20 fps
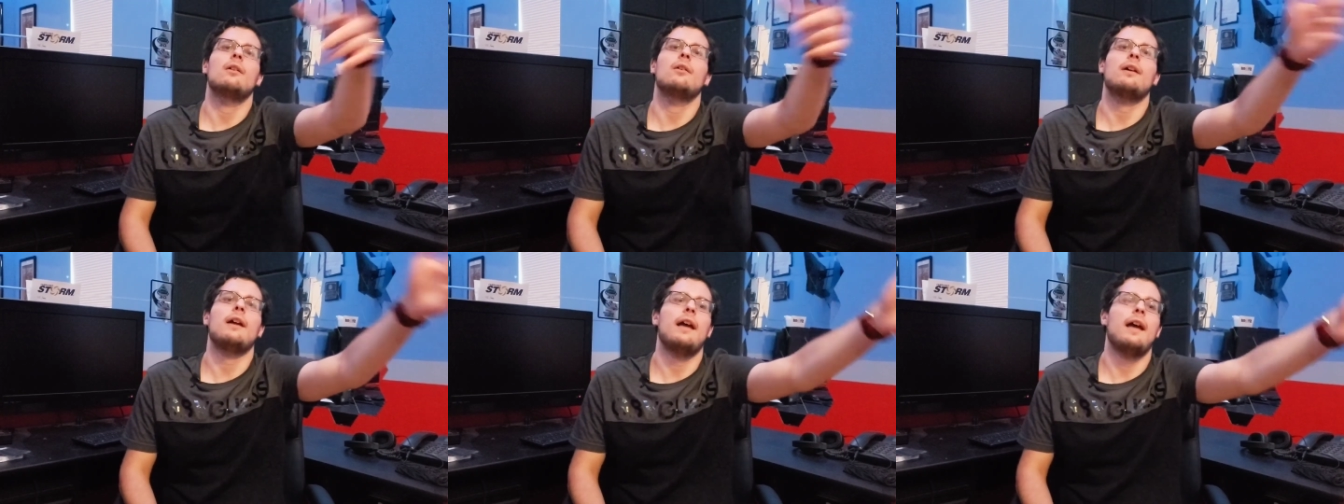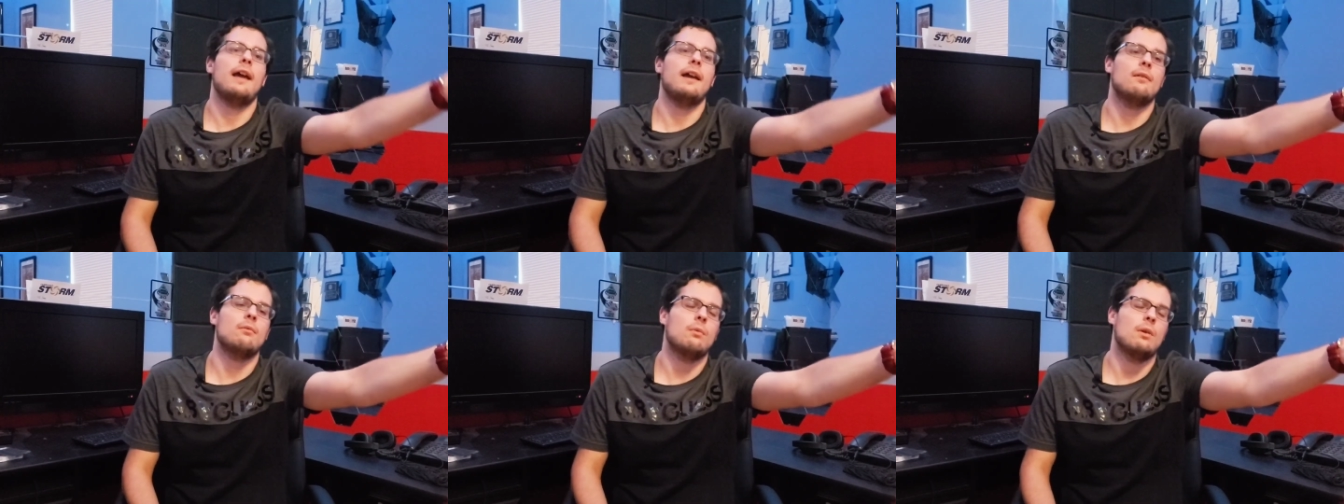
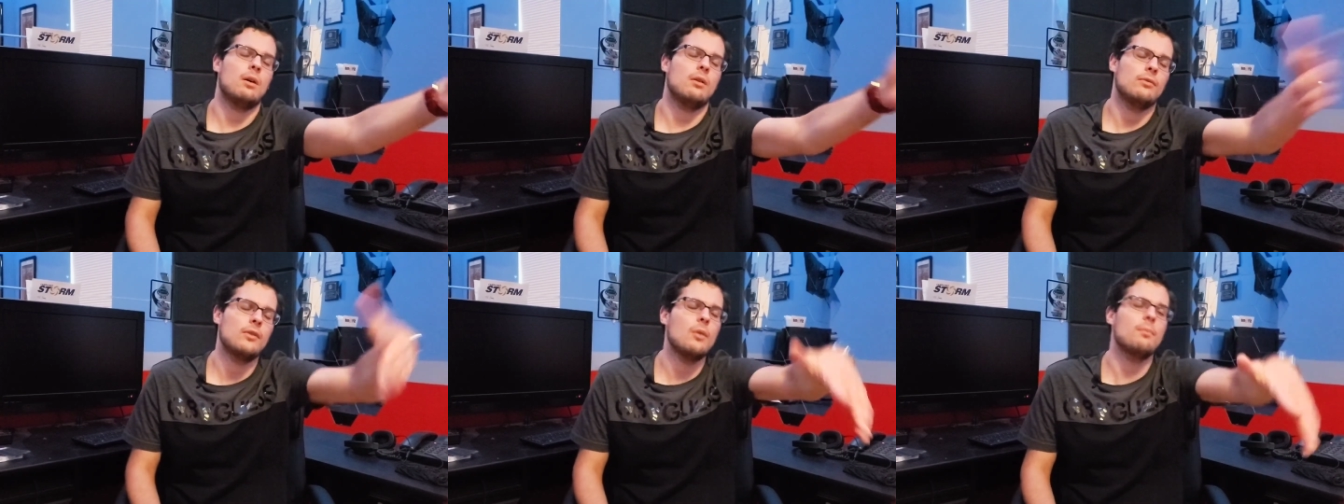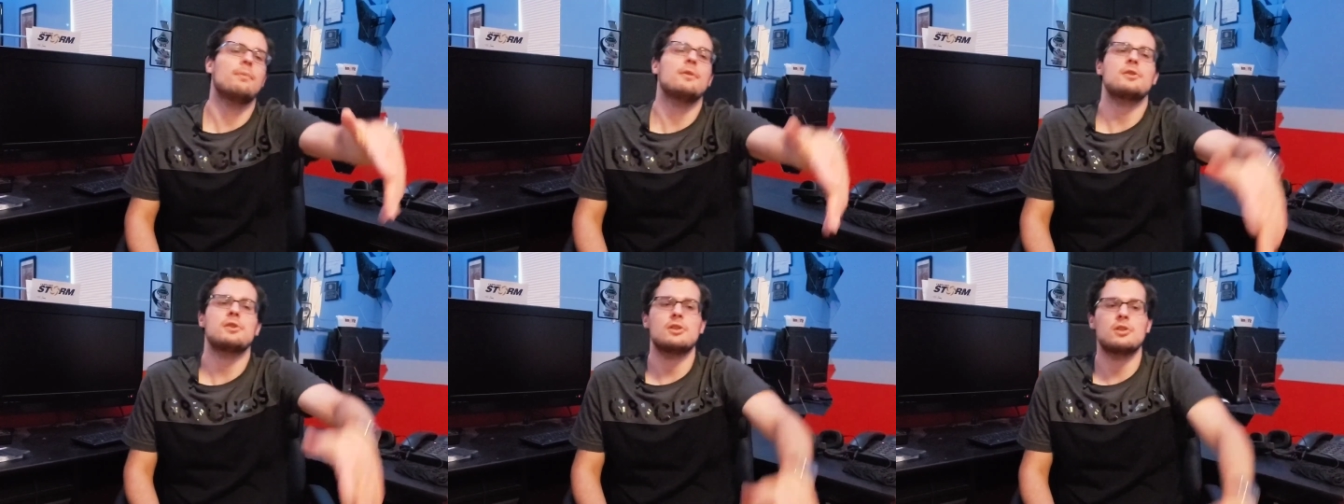Okay, well,
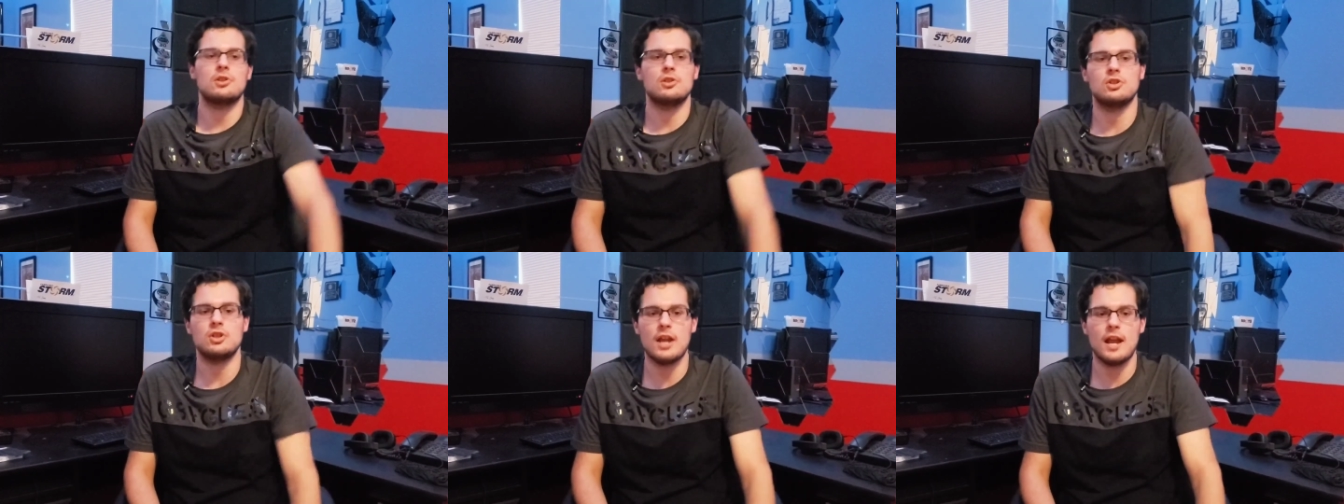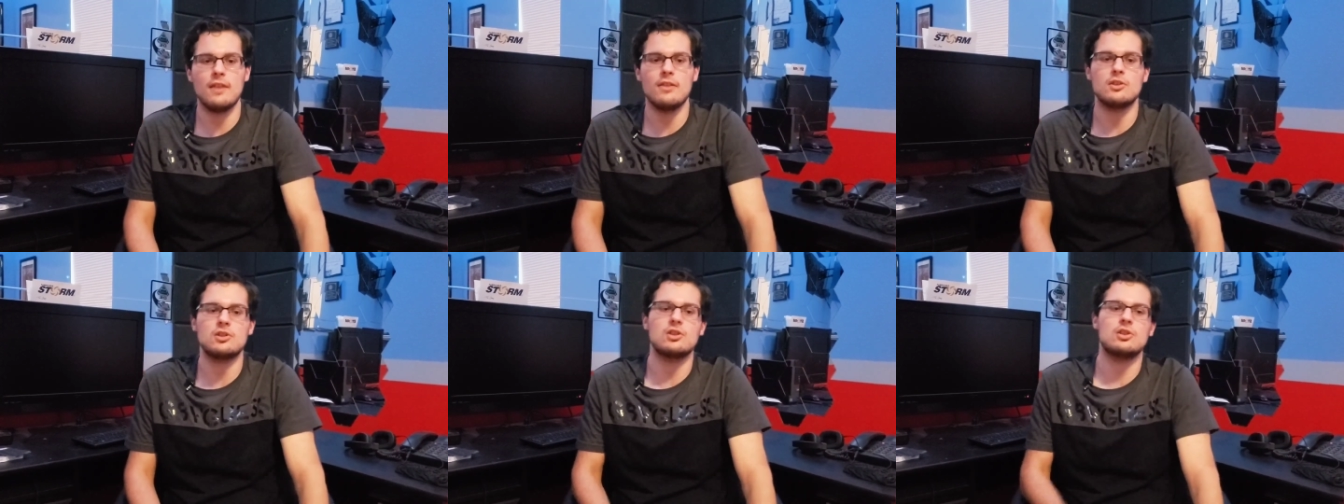nope, this isn't
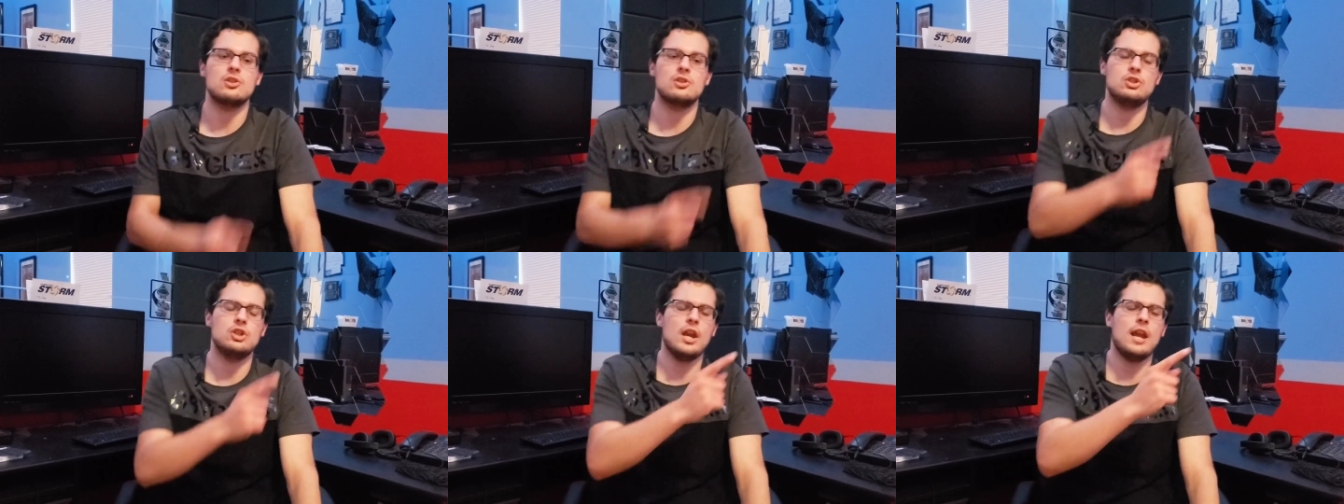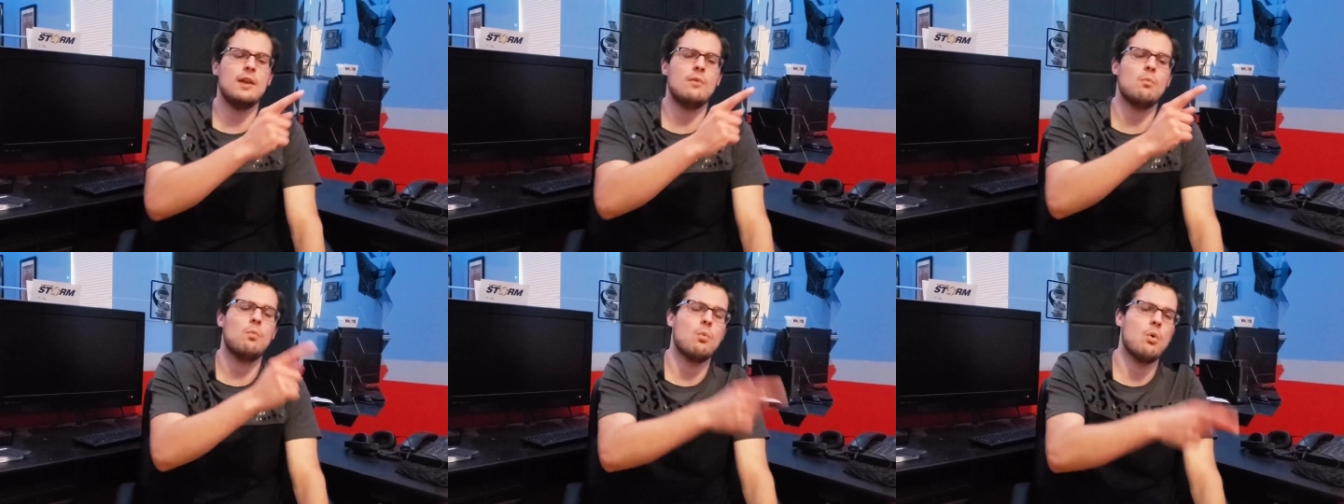J, this is
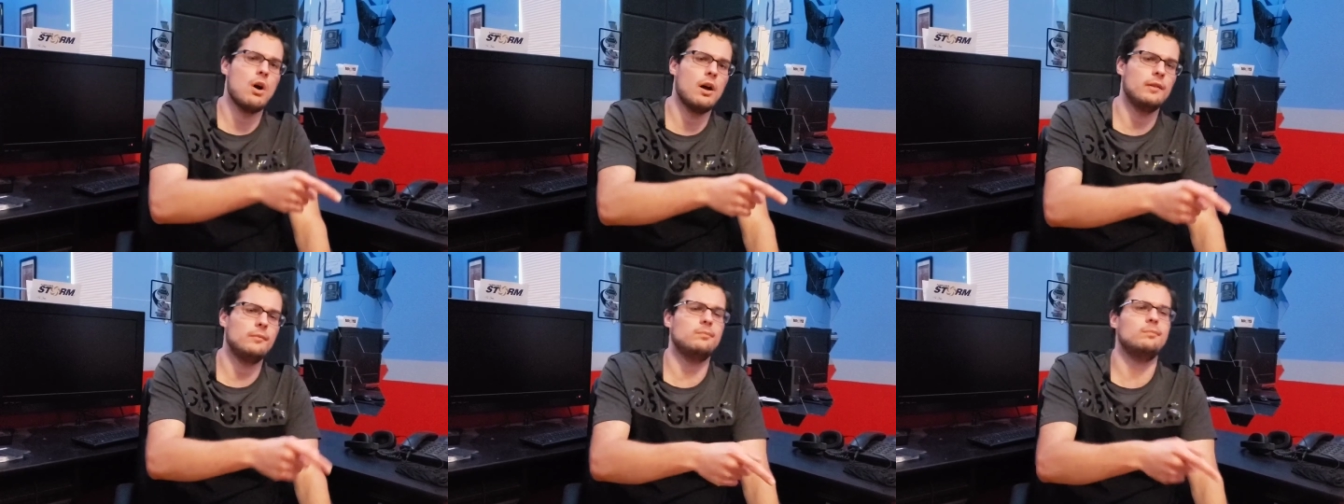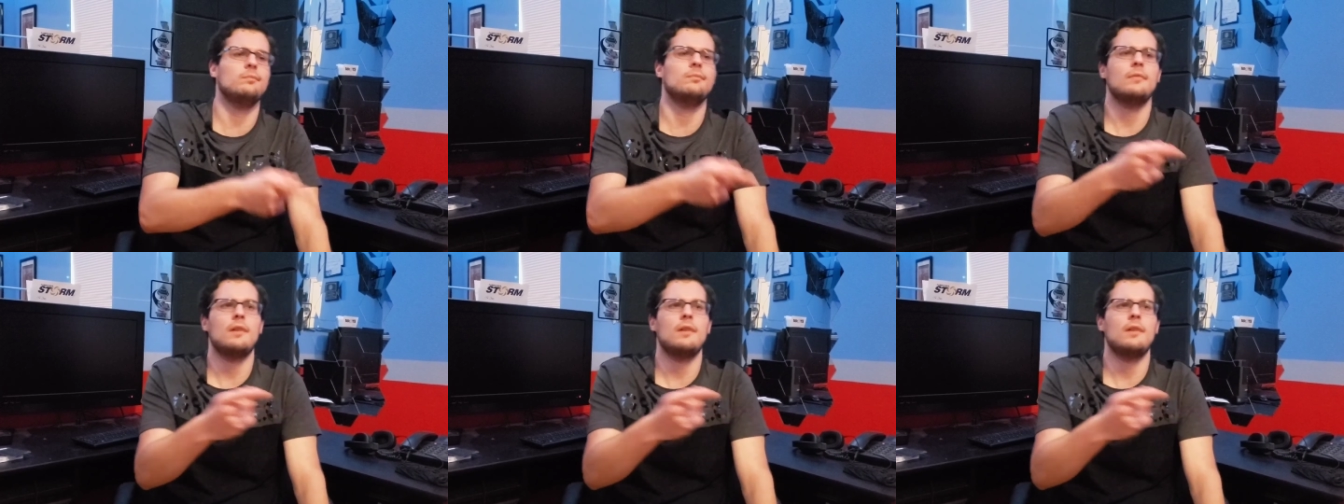J one.